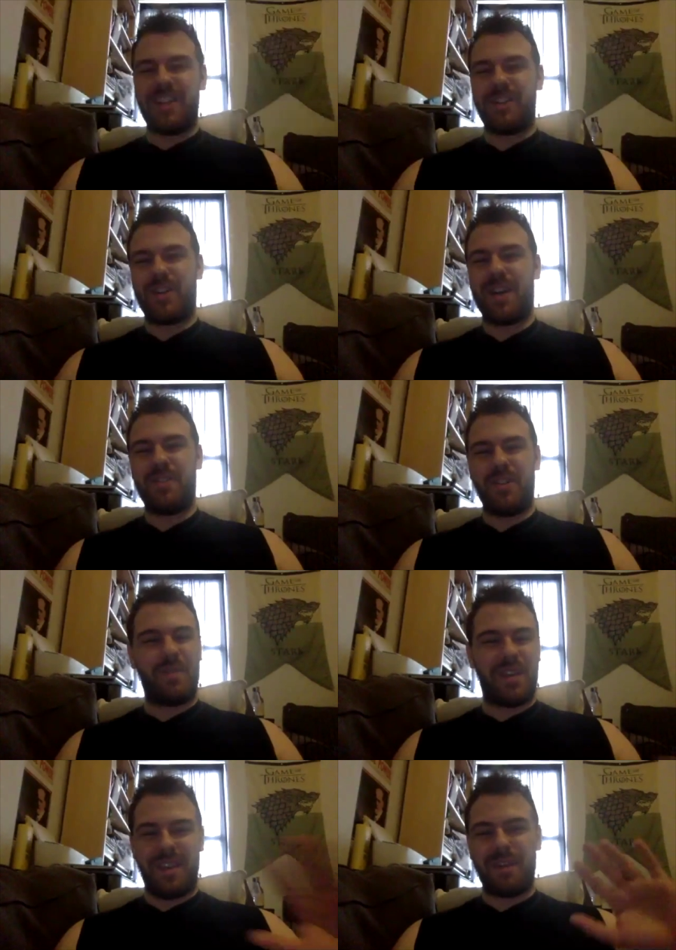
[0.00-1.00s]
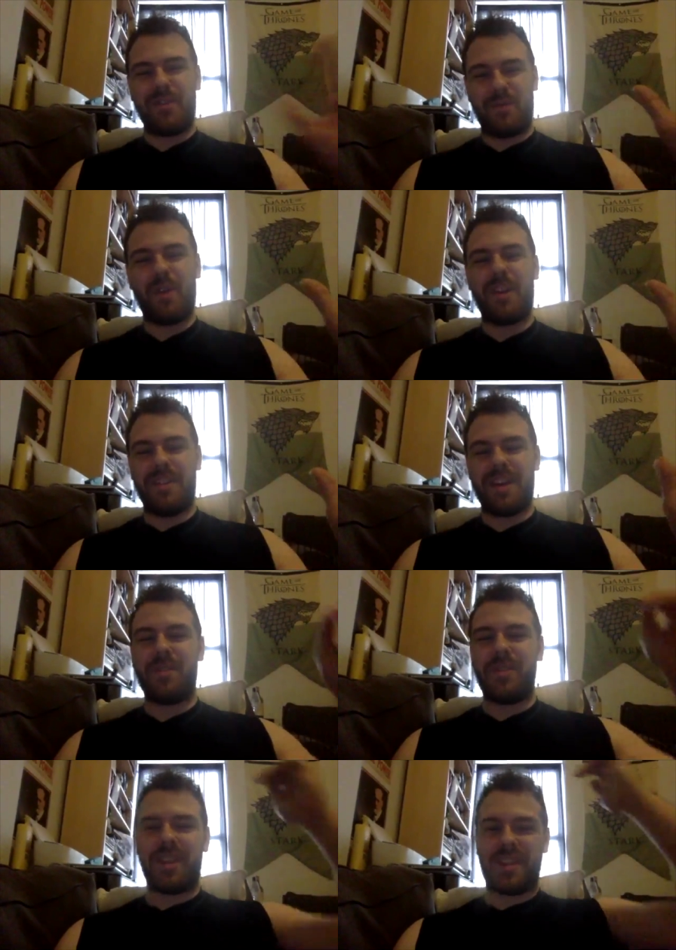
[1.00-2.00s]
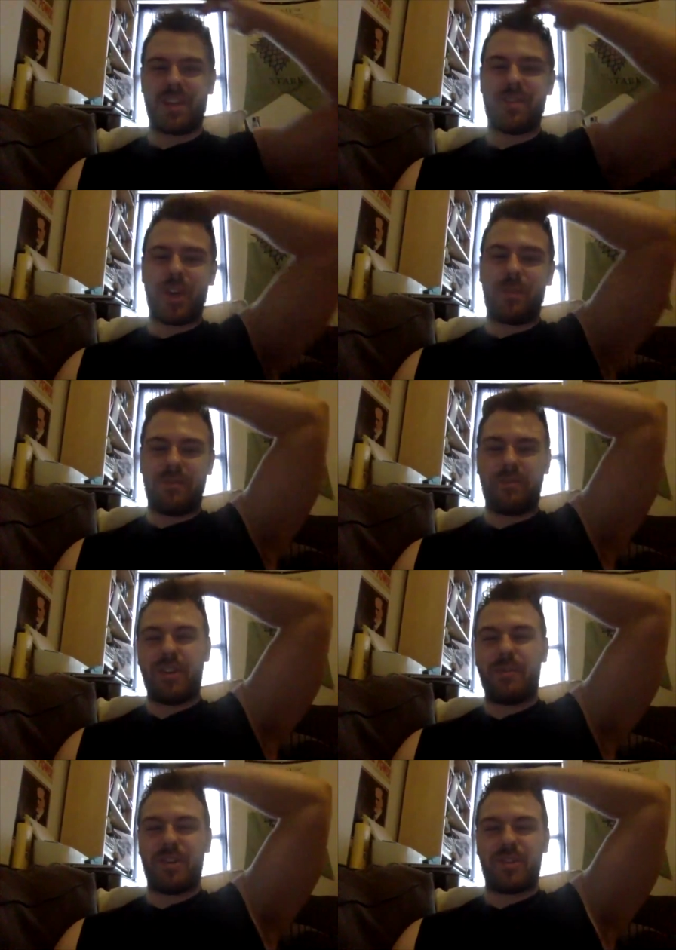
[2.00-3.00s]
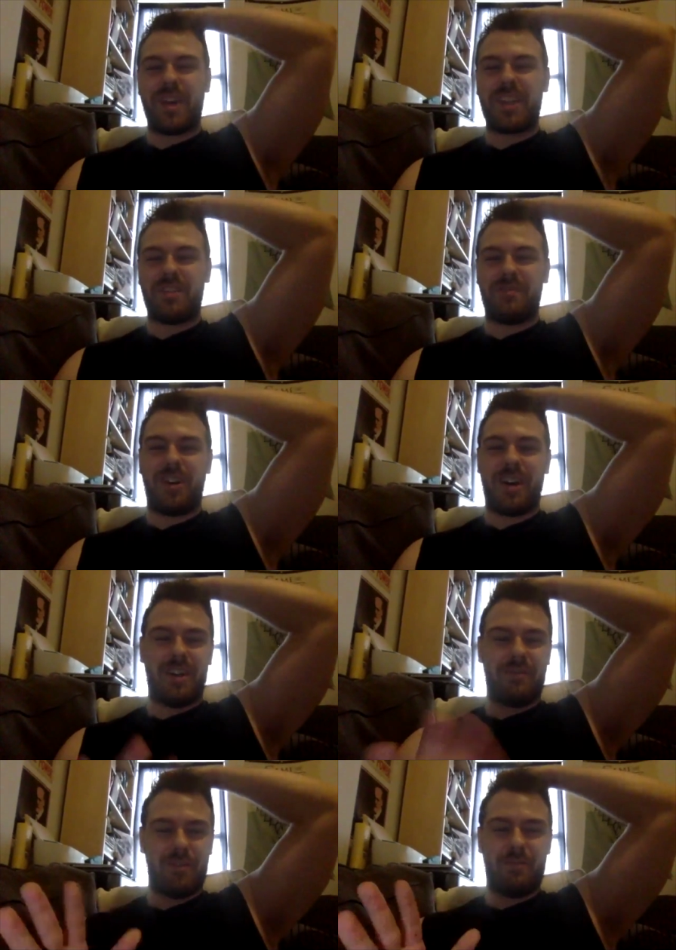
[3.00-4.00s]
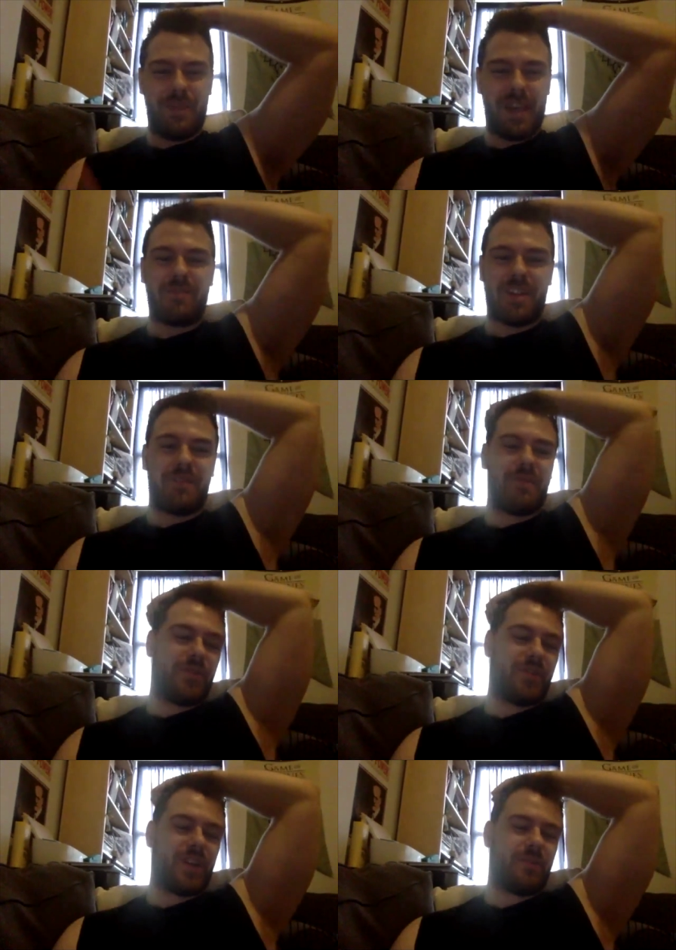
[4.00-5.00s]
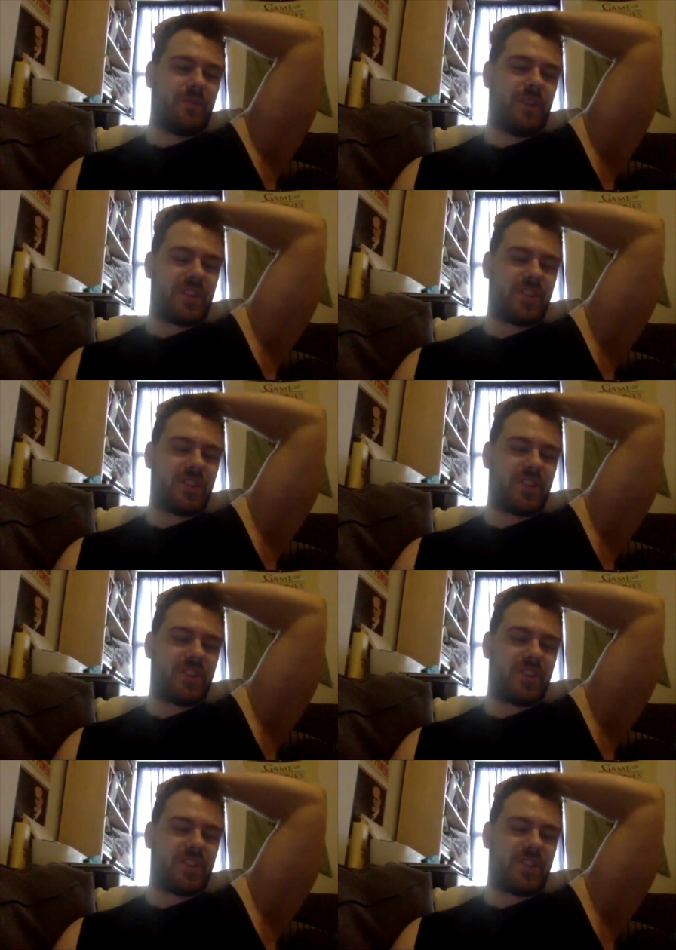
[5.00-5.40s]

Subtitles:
interrupt you, but that was one of the other things I was hoping for your perspective on, if you have any views on exchange.